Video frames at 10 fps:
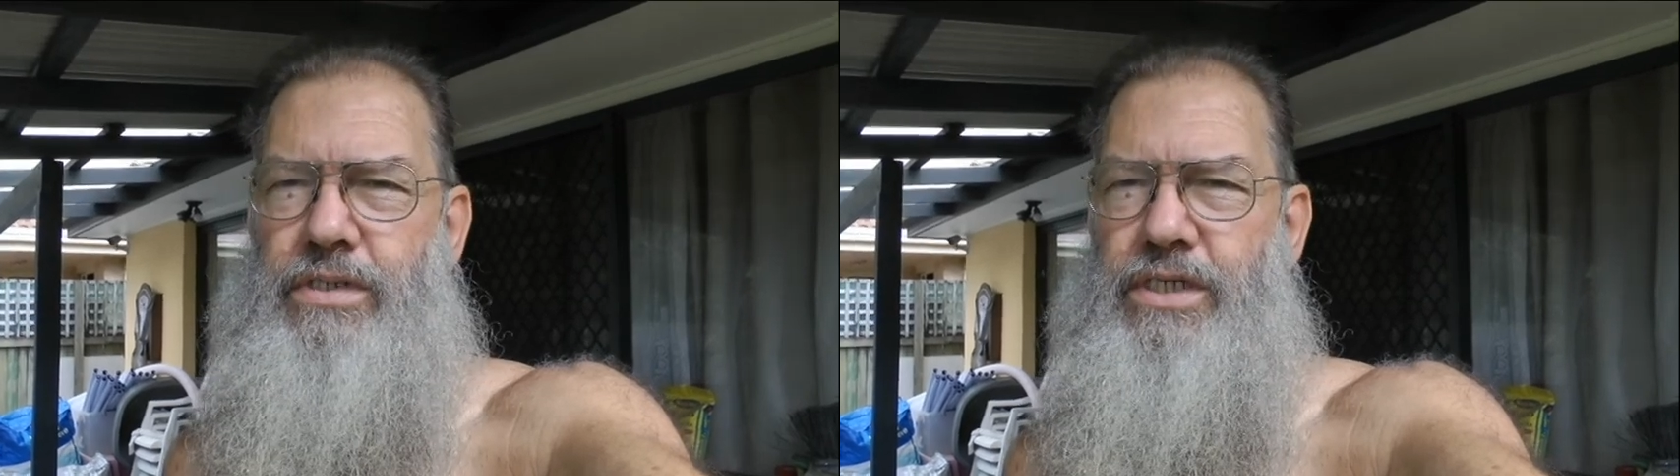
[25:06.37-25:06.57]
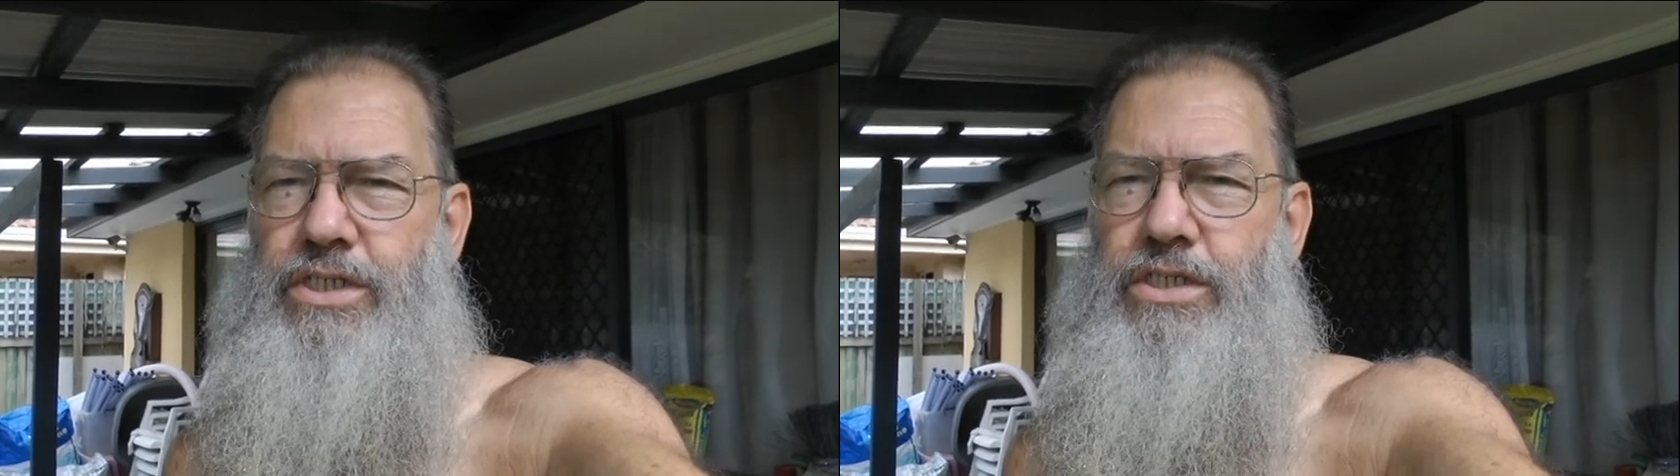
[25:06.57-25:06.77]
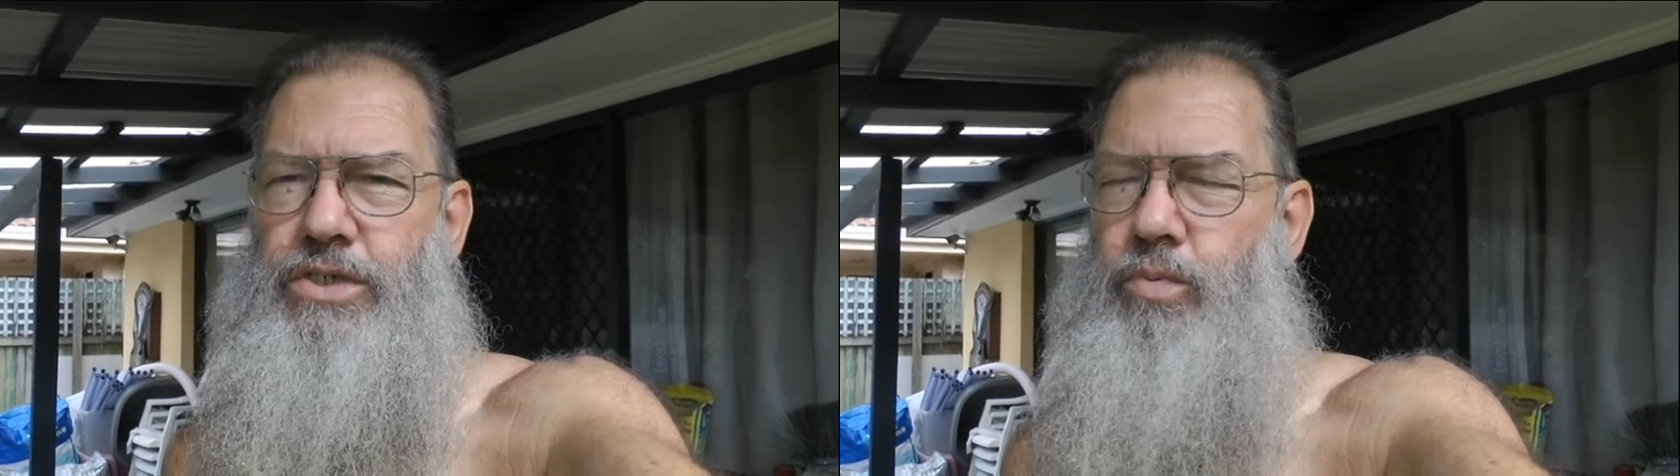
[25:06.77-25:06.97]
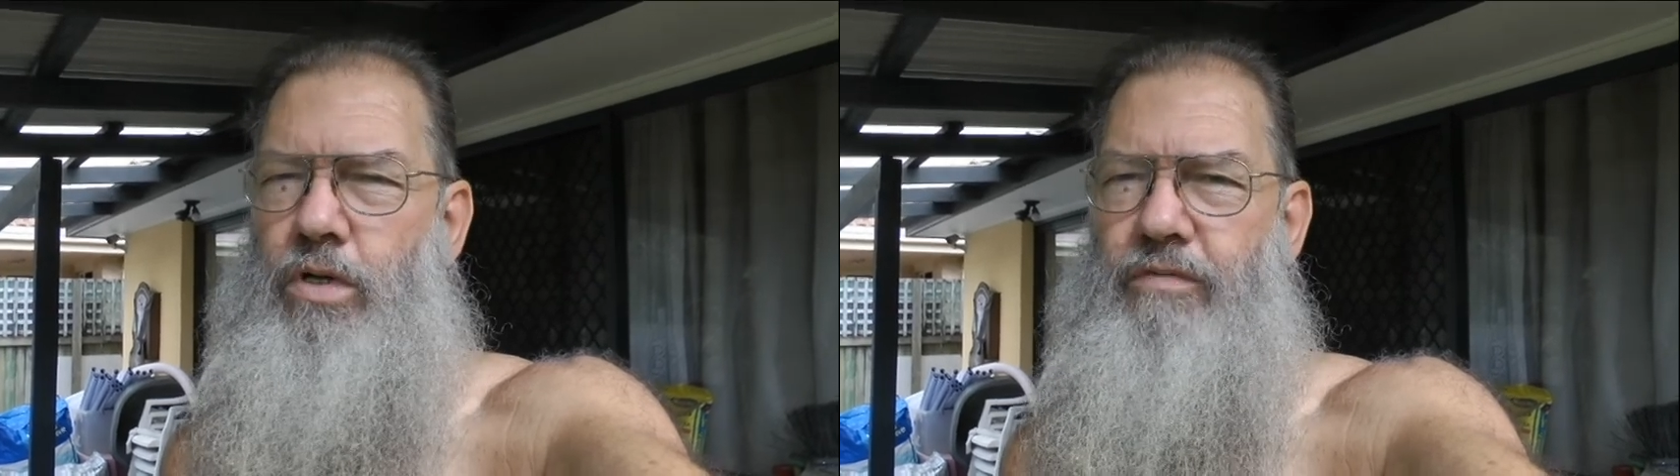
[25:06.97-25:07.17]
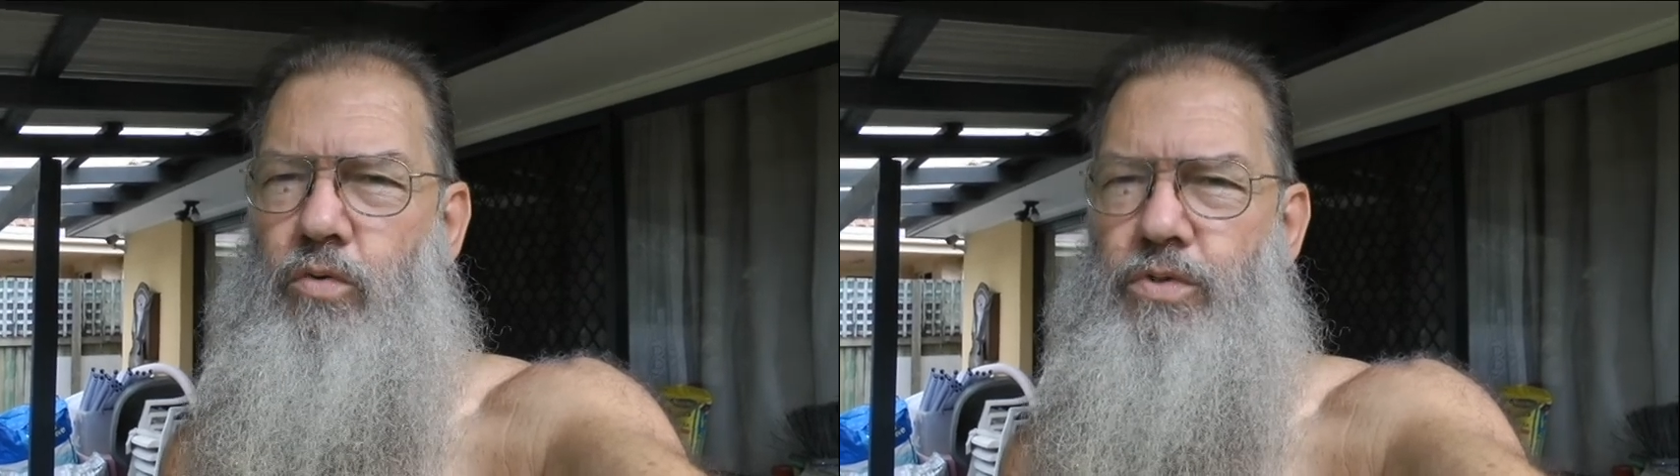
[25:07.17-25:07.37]
and that's just what
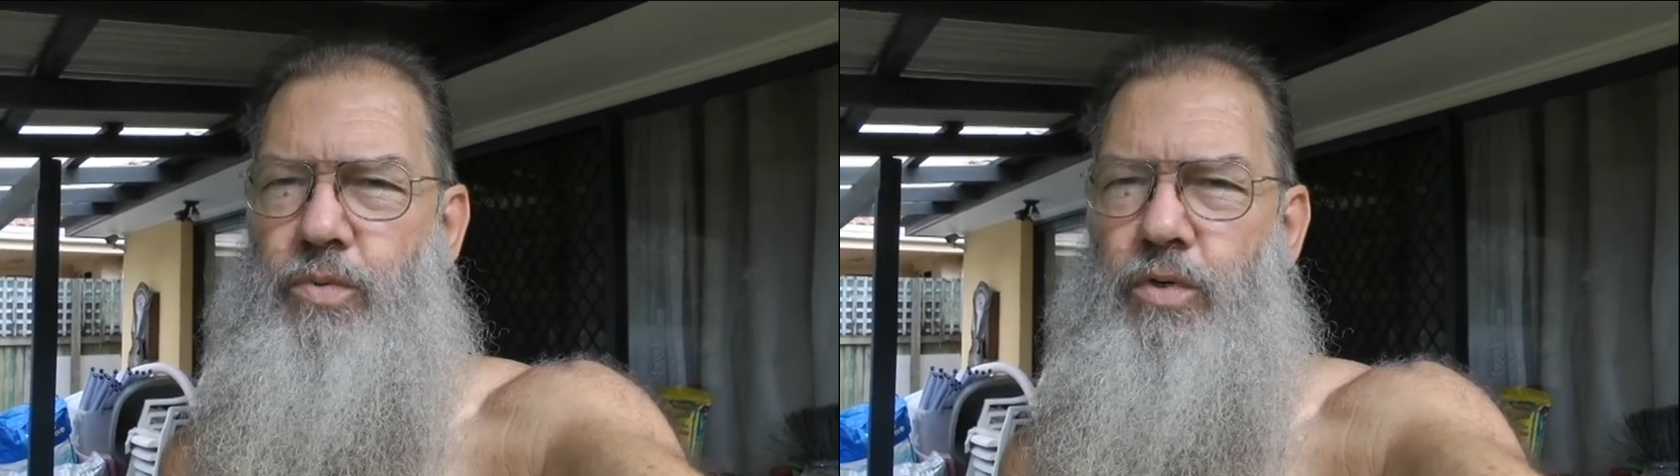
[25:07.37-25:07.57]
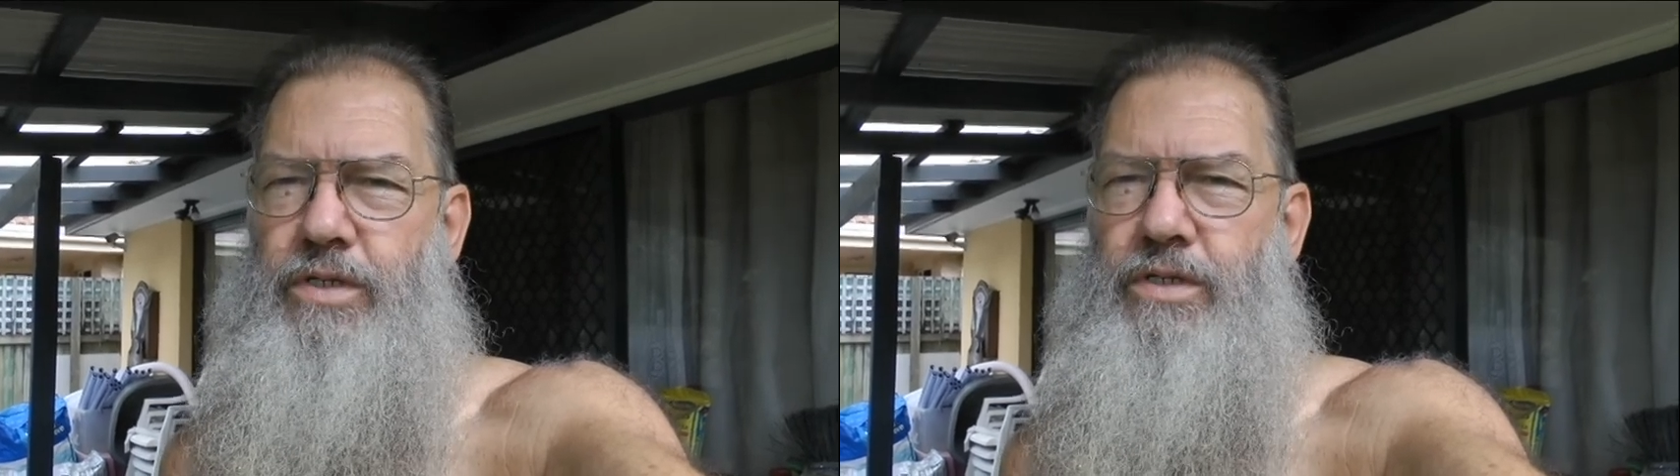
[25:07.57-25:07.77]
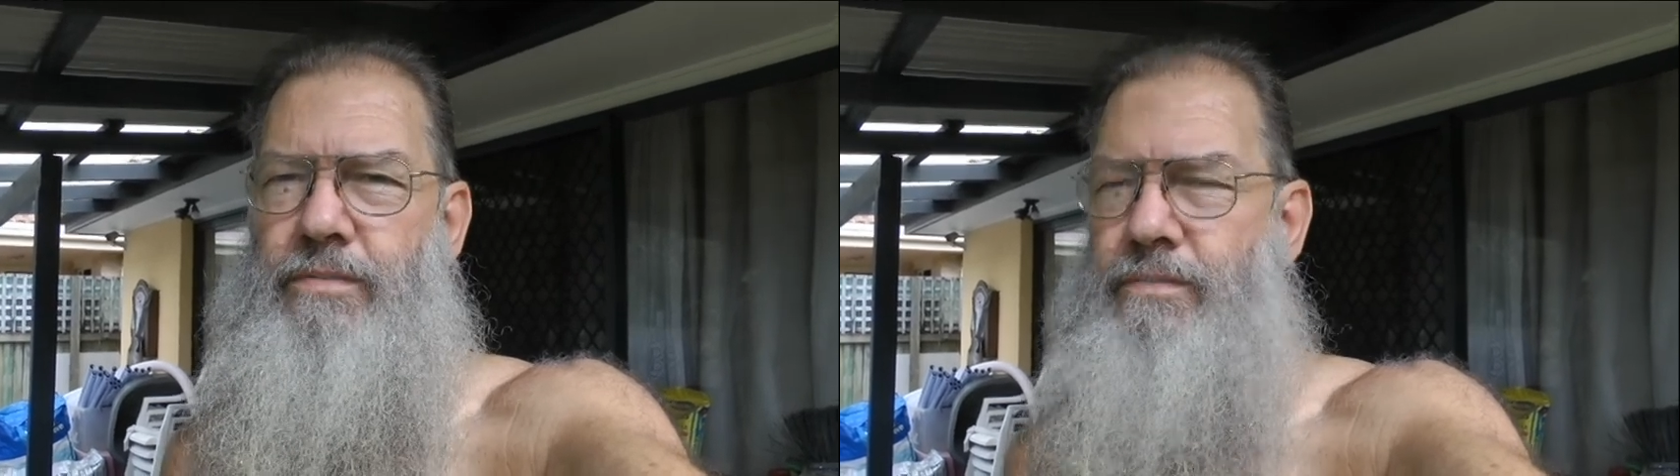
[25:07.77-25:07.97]
I've always wanted.